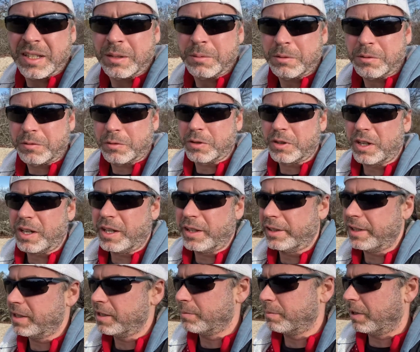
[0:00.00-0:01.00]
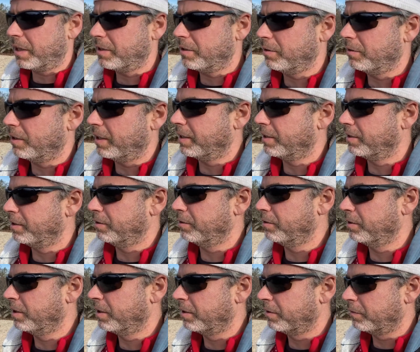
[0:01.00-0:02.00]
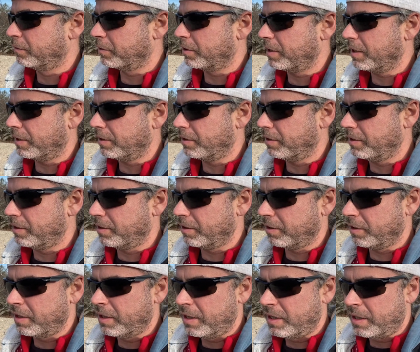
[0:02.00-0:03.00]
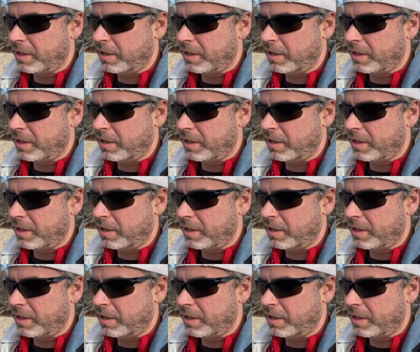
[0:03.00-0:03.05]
before the holidays, but I do like to, for the end of the year,